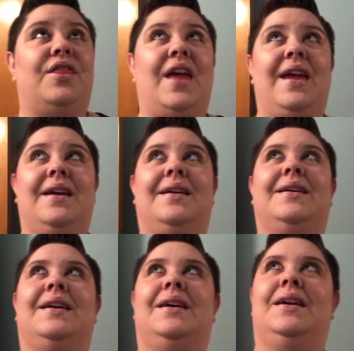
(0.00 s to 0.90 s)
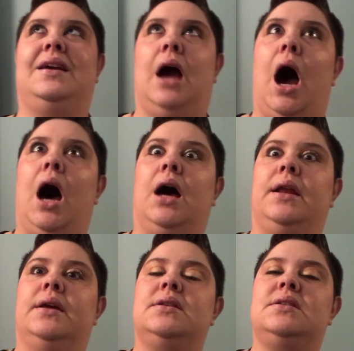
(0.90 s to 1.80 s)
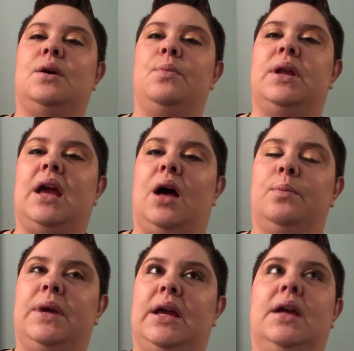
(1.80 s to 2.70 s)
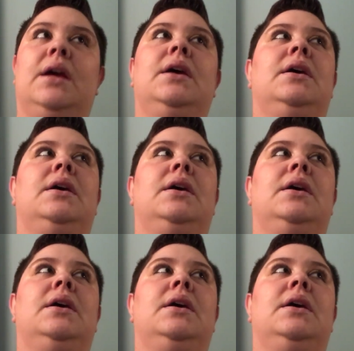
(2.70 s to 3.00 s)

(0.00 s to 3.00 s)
Thank God somebody helped me.